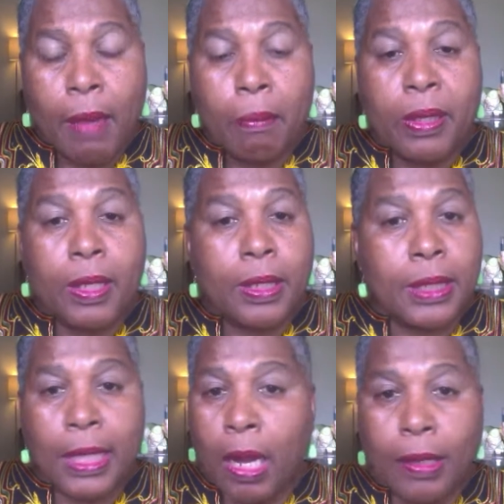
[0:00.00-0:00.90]
because
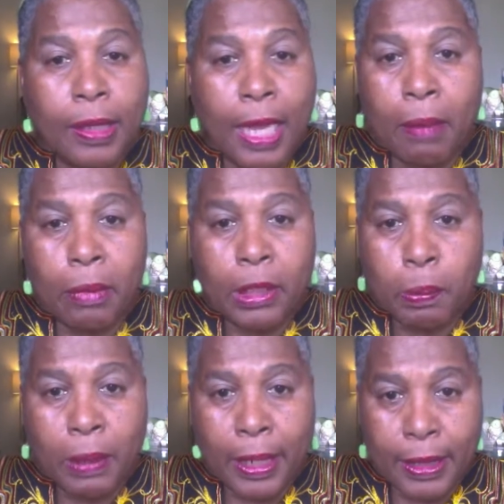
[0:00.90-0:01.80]
they are not
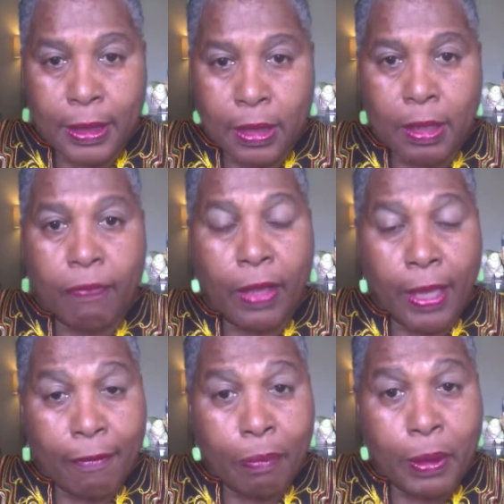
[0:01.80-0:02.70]
misplaced if they
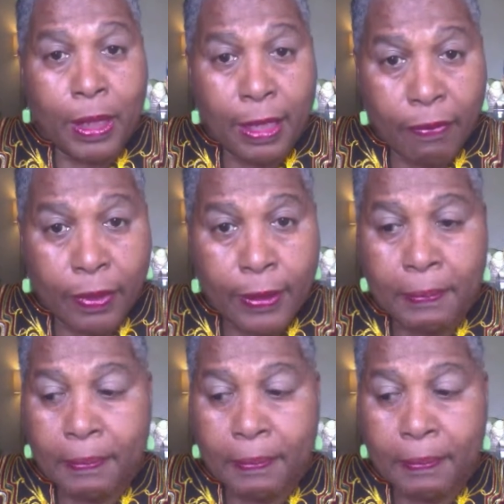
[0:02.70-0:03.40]
have been given.